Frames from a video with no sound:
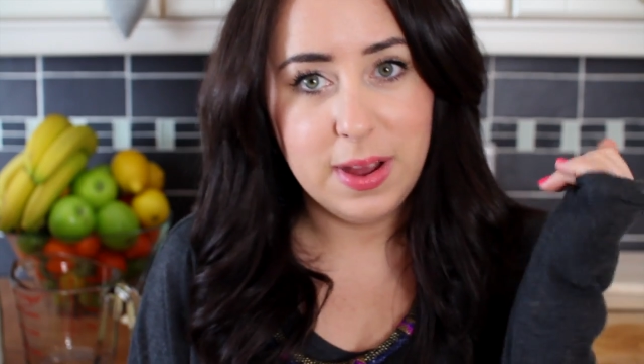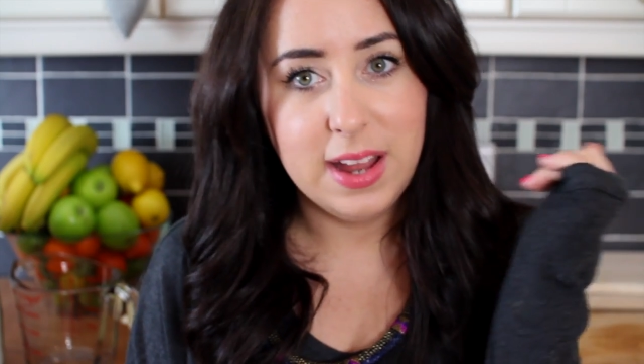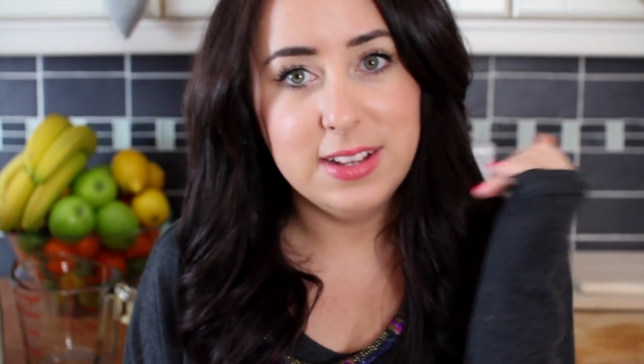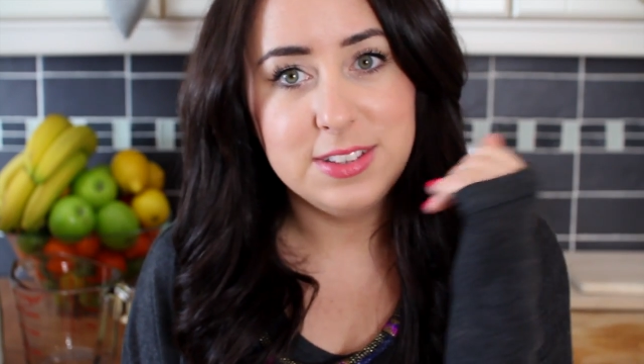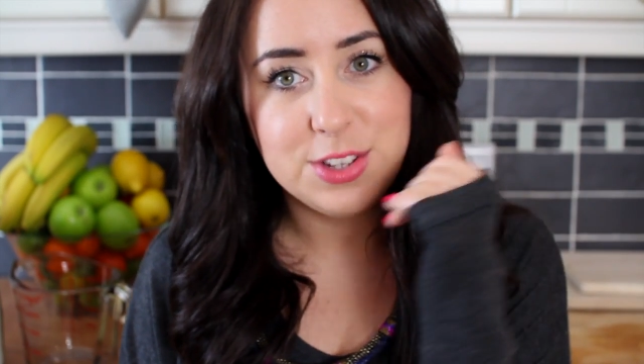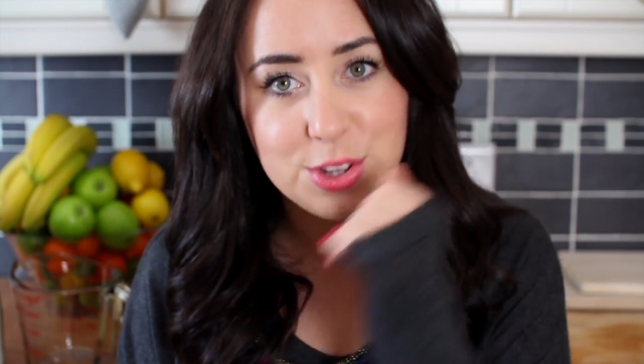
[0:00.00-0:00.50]

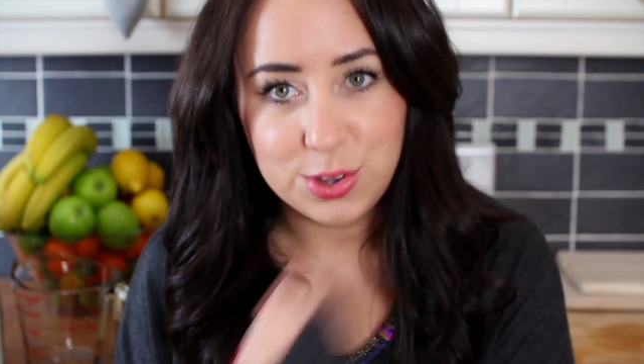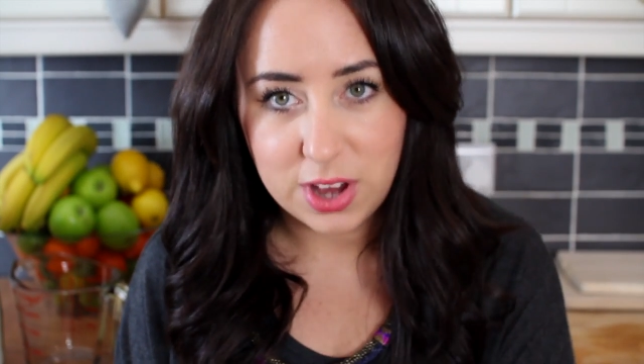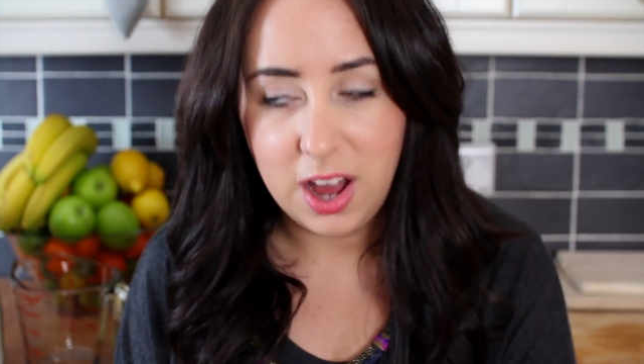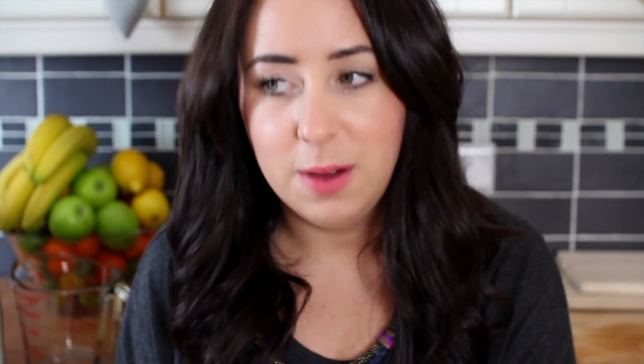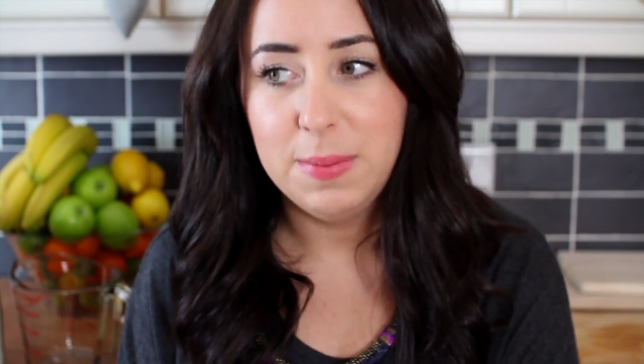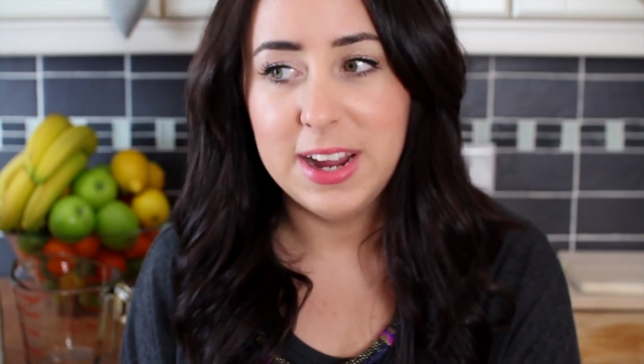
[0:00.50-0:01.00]
pans you
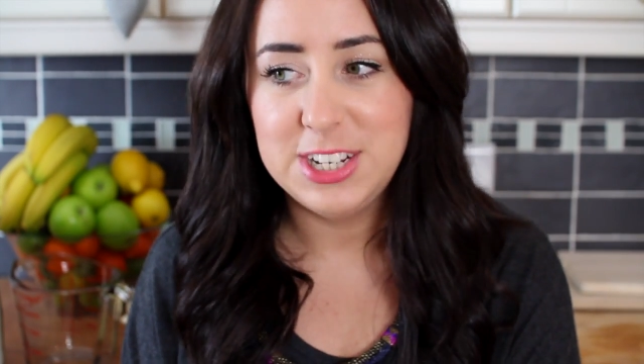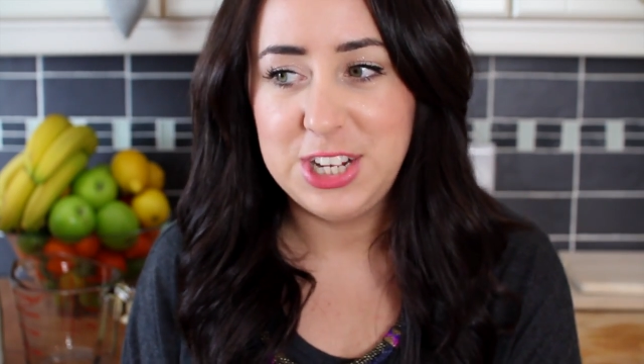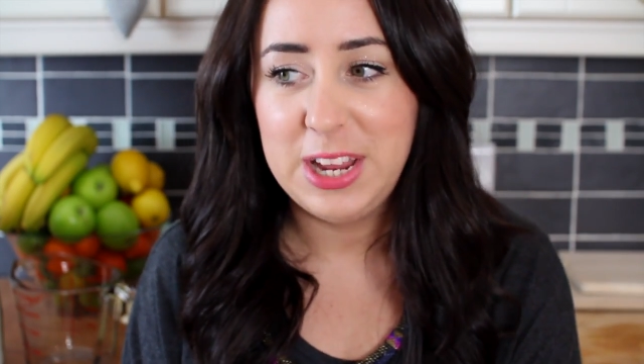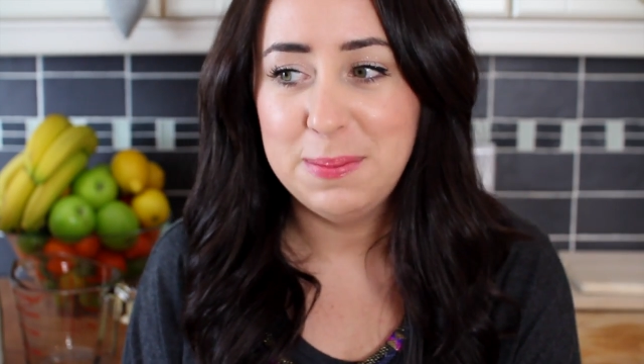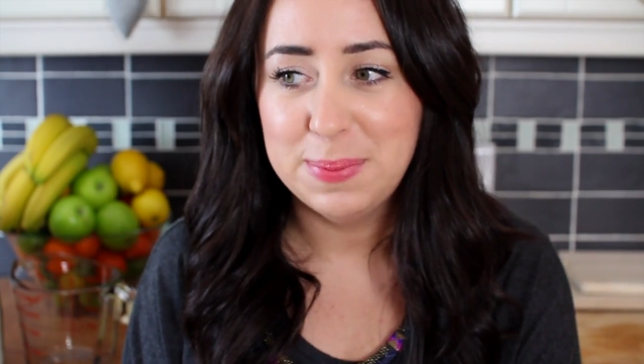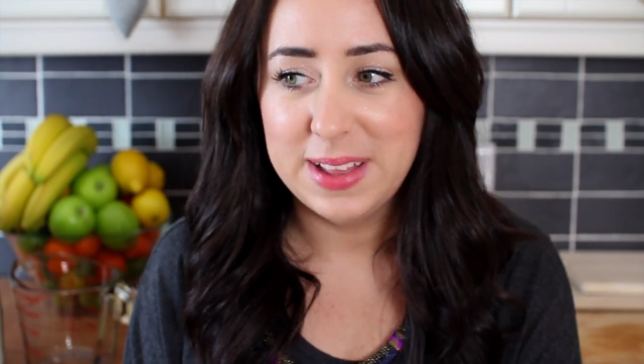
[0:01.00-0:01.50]
can't buy
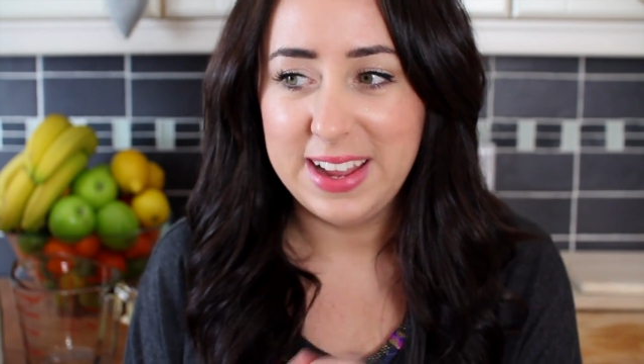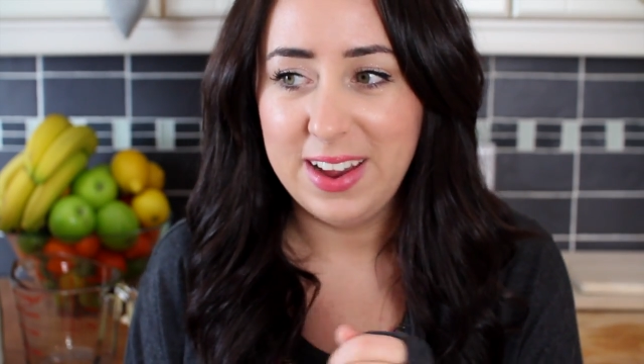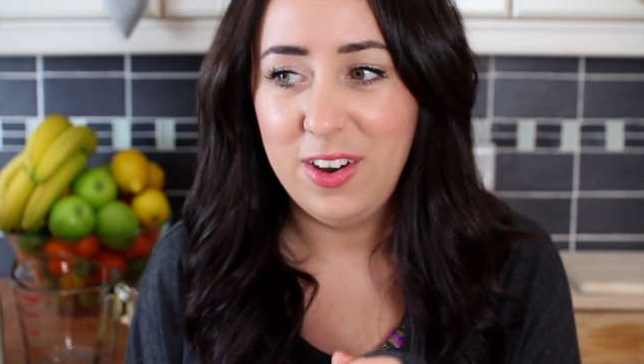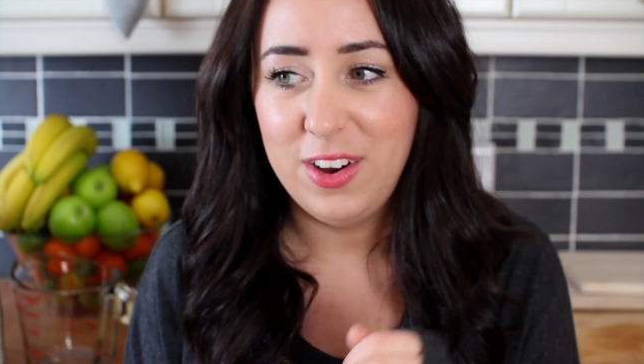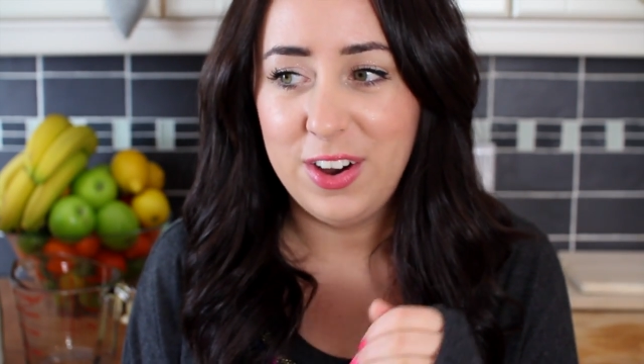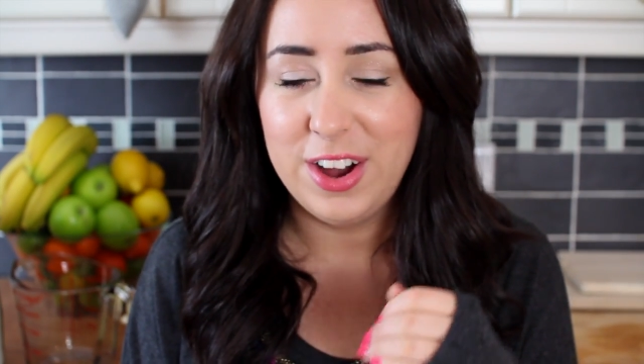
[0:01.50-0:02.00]
cheaply,
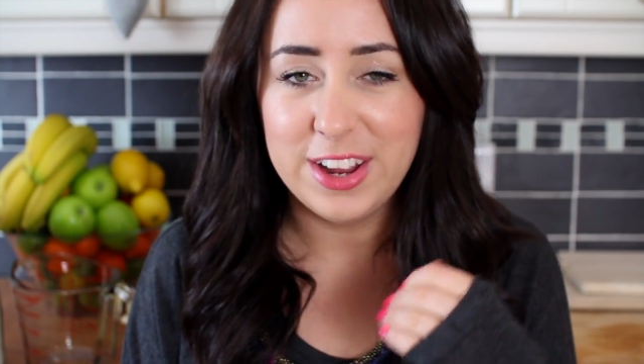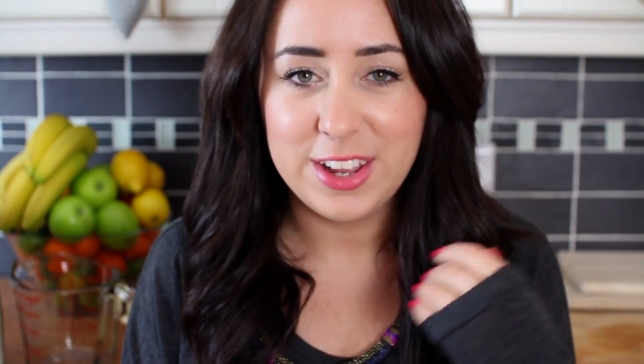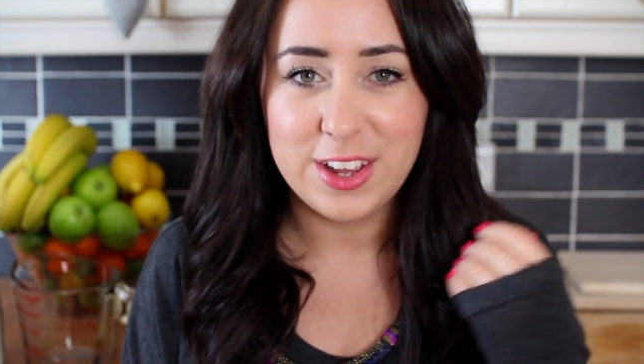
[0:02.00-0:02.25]
or